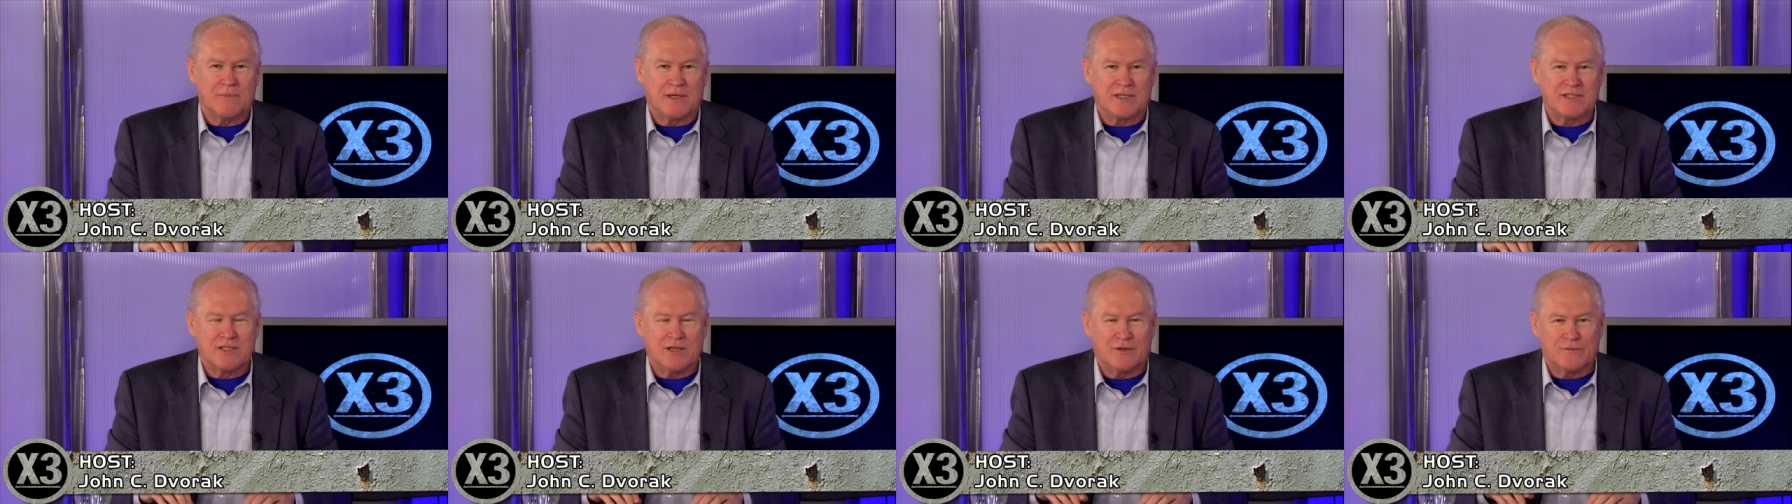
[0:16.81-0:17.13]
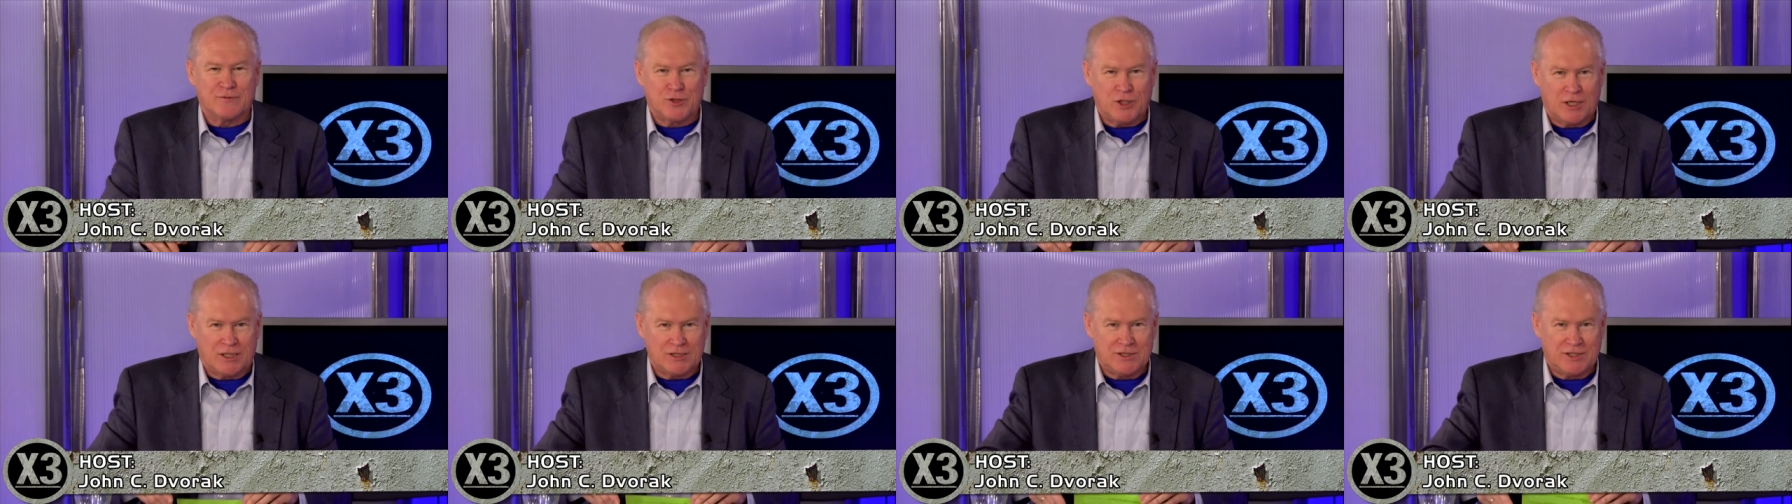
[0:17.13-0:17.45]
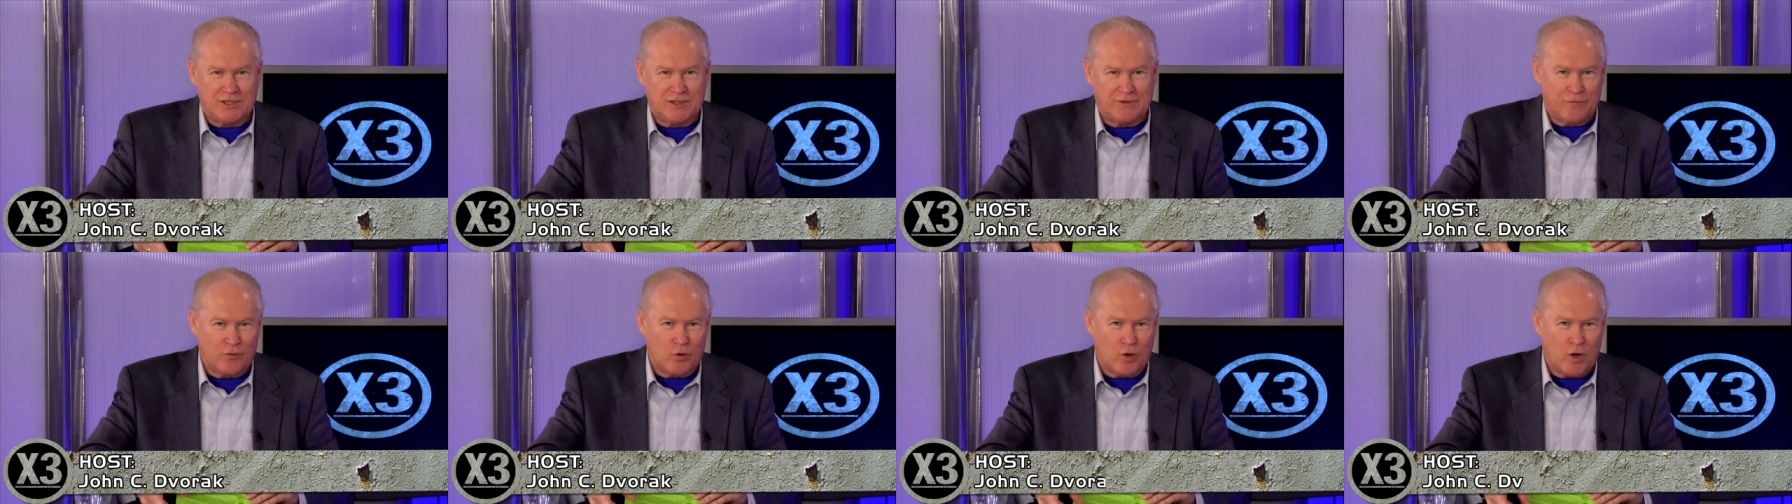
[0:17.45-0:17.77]
myself, John
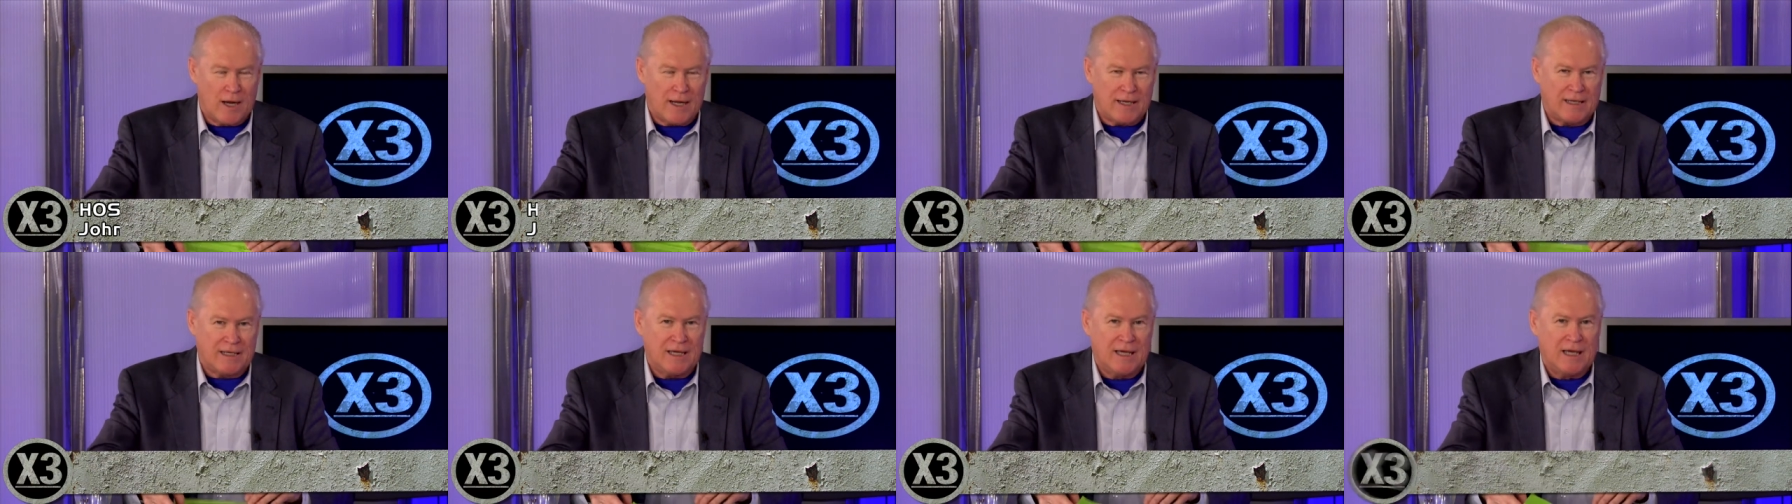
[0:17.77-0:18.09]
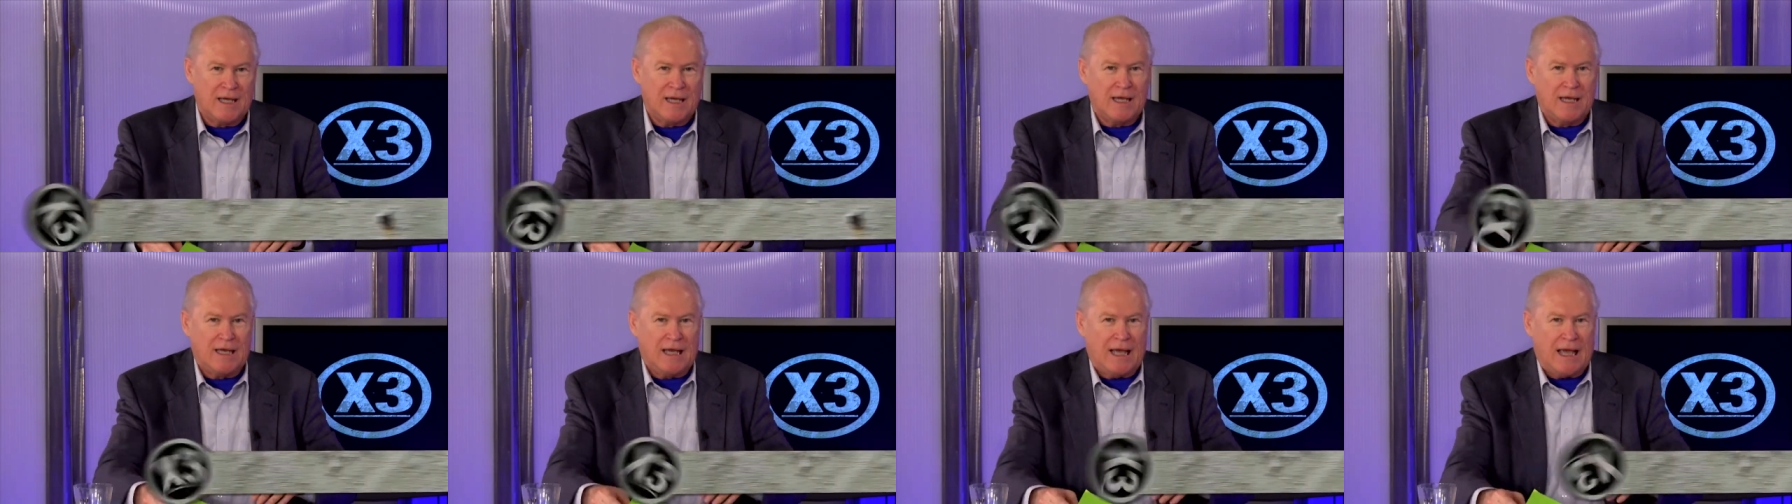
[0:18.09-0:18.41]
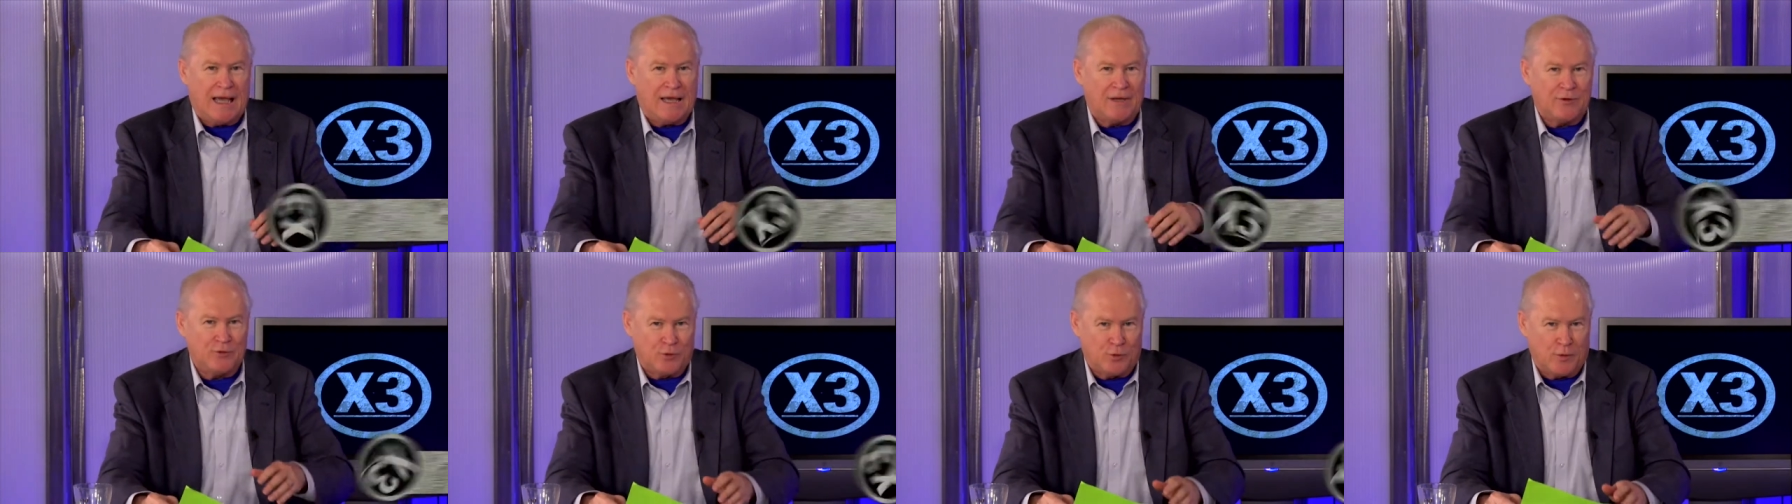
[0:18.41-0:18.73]
C. Dvorak,
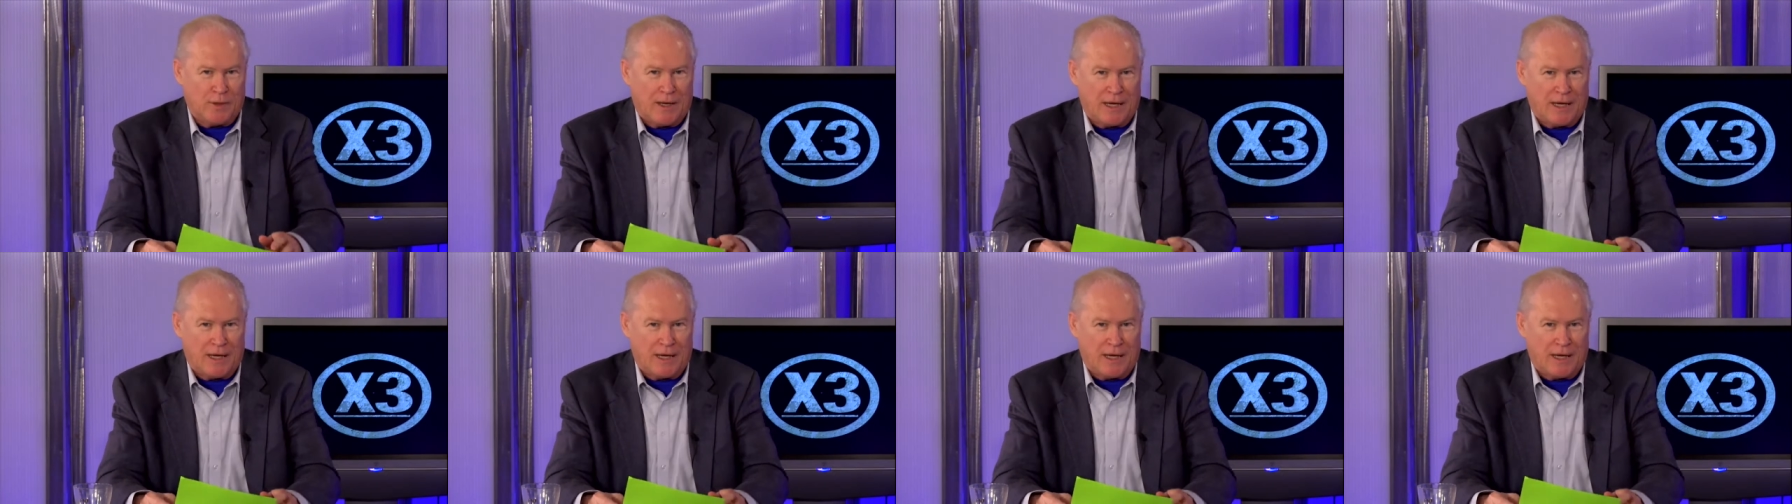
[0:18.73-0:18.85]
Andrew